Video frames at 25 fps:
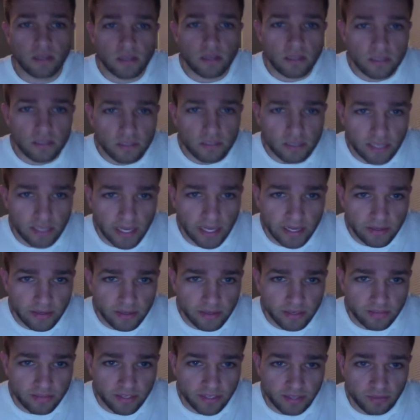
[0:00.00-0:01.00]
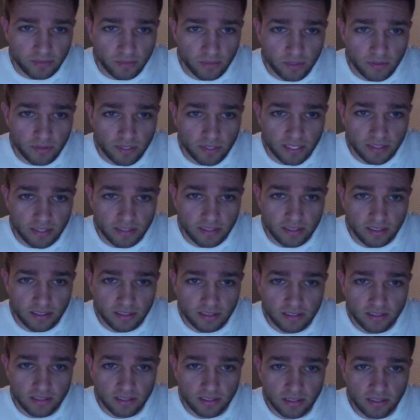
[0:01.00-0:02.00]
So now if I rewrite
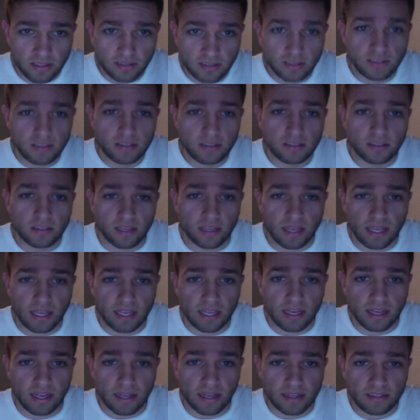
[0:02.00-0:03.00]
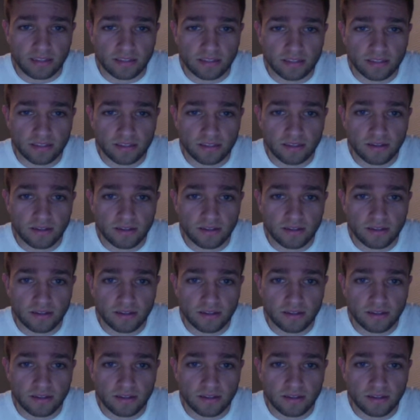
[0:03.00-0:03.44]
this, 8x